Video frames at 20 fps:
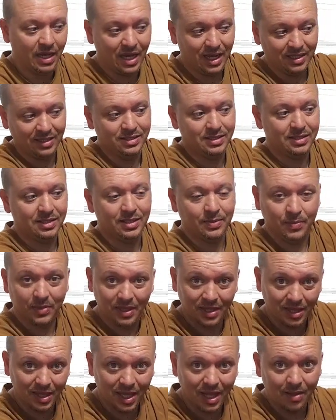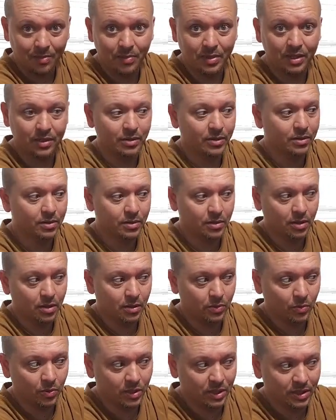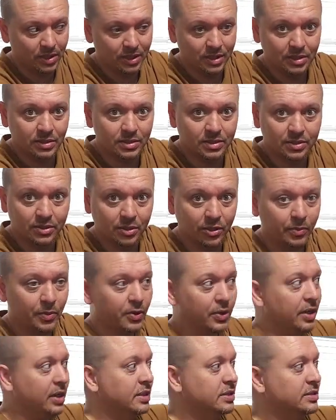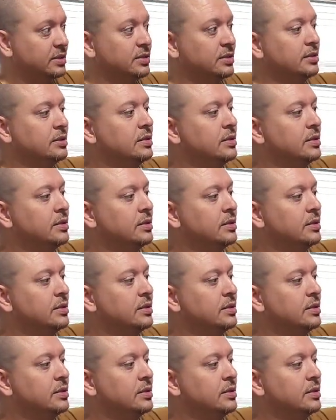I sleep a lot better on one of these Thermarests.